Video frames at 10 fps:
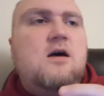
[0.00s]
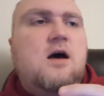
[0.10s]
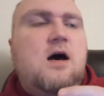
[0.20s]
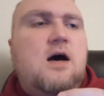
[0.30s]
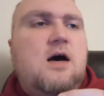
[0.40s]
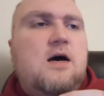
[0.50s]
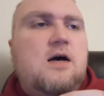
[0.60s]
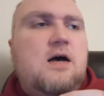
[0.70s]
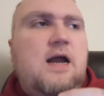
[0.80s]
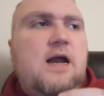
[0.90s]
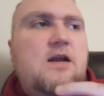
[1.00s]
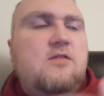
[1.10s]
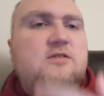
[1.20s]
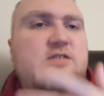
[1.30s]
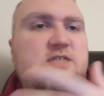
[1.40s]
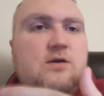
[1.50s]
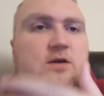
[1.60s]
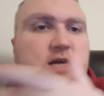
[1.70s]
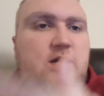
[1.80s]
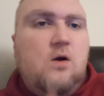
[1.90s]
uh, another
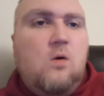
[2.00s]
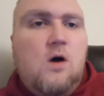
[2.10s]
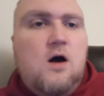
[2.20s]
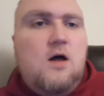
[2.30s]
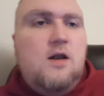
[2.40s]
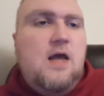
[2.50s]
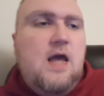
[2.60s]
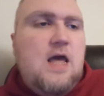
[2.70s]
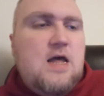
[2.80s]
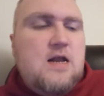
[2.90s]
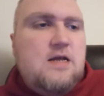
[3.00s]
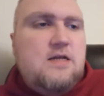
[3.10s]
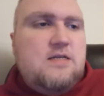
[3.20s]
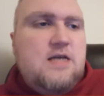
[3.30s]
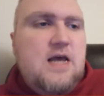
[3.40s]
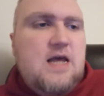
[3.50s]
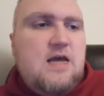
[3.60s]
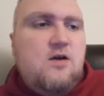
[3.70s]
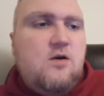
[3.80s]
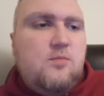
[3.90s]
Sarah can go on and
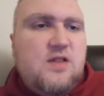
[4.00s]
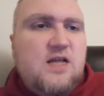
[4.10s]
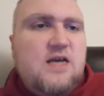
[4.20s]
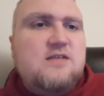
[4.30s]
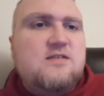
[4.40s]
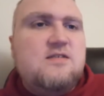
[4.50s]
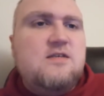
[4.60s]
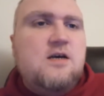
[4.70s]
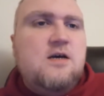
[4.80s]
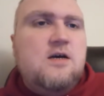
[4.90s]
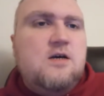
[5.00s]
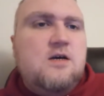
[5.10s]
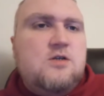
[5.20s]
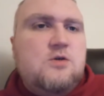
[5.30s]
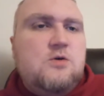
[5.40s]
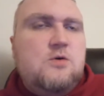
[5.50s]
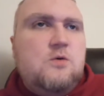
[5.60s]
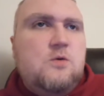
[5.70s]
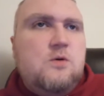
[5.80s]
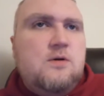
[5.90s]
take her place
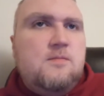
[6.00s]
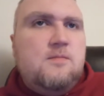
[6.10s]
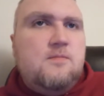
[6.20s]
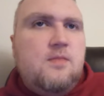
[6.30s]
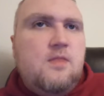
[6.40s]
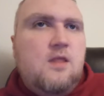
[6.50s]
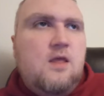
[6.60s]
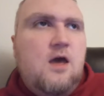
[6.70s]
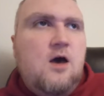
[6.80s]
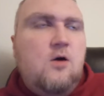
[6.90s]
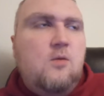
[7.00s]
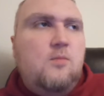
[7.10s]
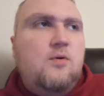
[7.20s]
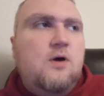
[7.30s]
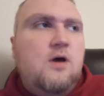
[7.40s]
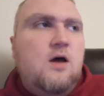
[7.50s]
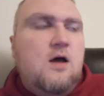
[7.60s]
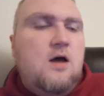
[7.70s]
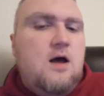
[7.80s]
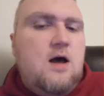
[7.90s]
to help
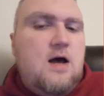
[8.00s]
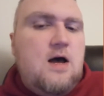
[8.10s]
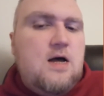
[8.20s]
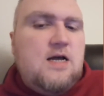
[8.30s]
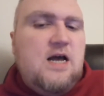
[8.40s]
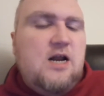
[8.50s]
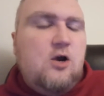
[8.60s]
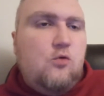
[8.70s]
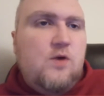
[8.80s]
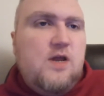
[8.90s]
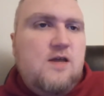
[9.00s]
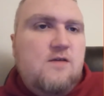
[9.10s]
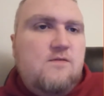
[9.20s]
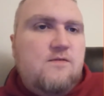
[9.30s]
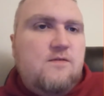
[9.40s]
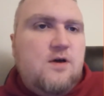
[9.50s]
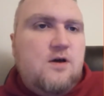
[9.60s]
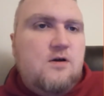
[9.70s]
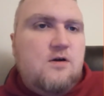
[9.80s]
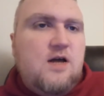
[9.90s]
uh, kind of grieve
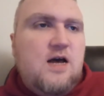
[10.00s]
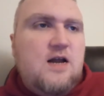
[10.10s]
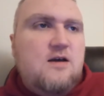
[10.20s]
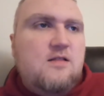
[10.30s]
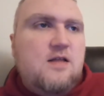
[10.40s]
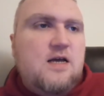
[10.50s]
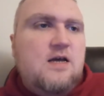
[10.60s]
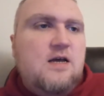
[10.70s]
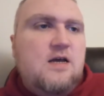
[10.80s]
or kind of like